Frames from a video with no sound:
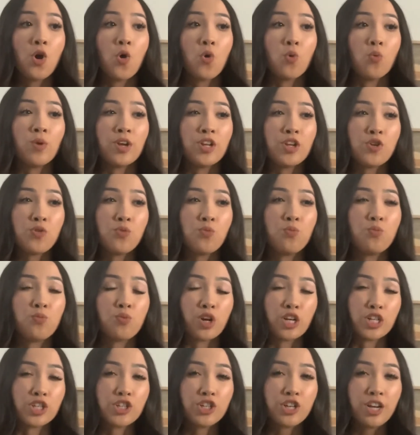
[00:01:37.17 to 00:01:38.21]
when you
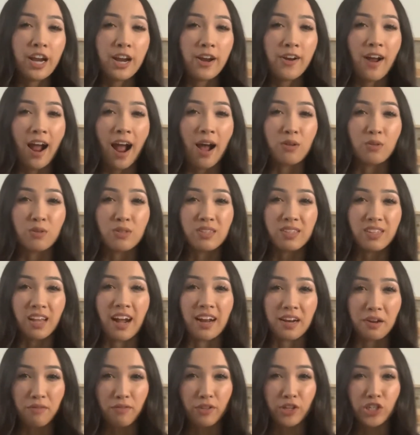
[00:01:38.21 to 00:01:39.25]
brush your hair
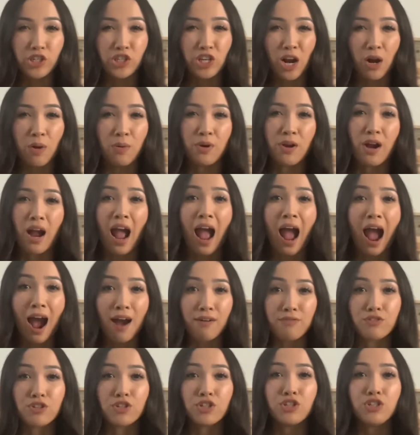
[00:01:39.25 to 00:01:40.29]
outside of the shower
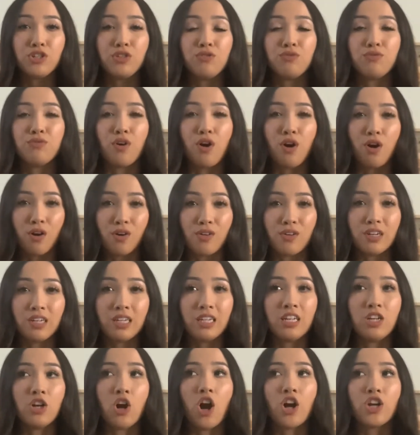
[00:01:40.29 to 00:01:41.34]
after you've
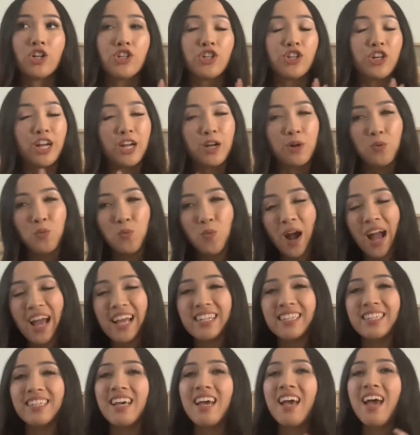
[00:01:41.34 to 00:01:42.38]
already gotten your hair
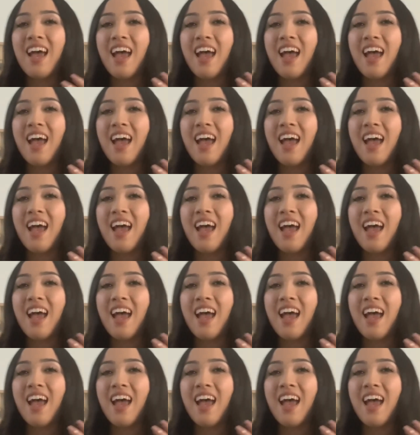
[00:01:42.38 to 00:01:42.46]
wet